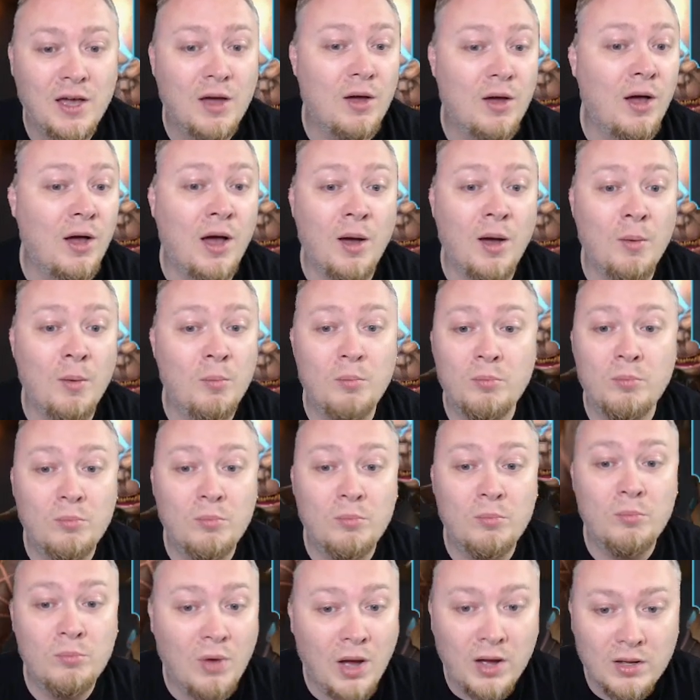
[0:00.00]
Uh,
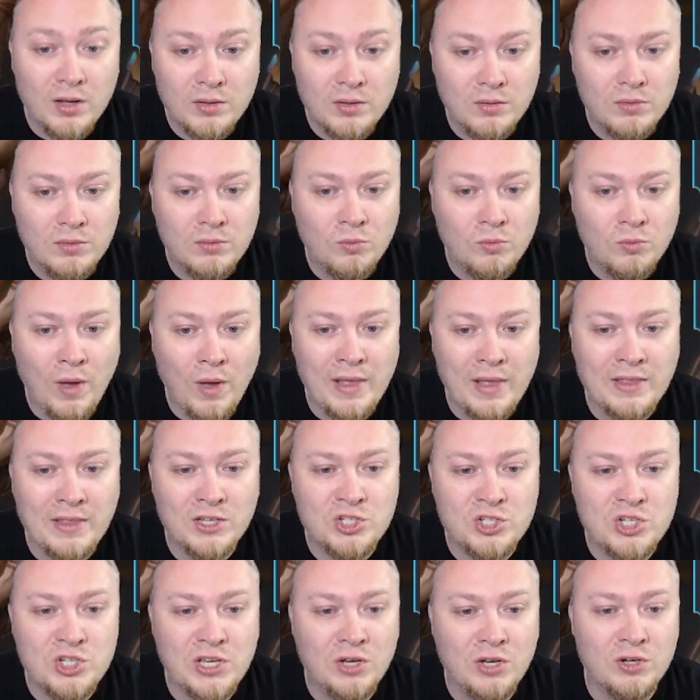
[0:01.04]
when the
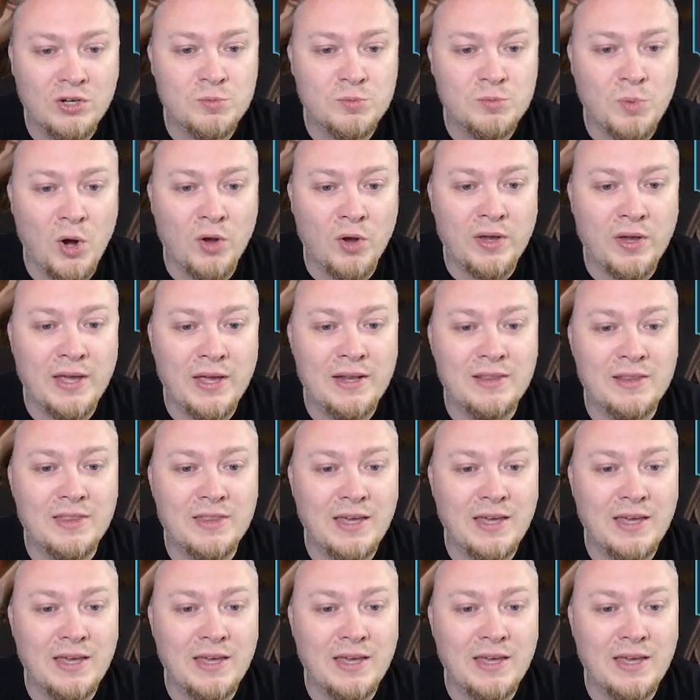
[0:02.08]
shield is broken,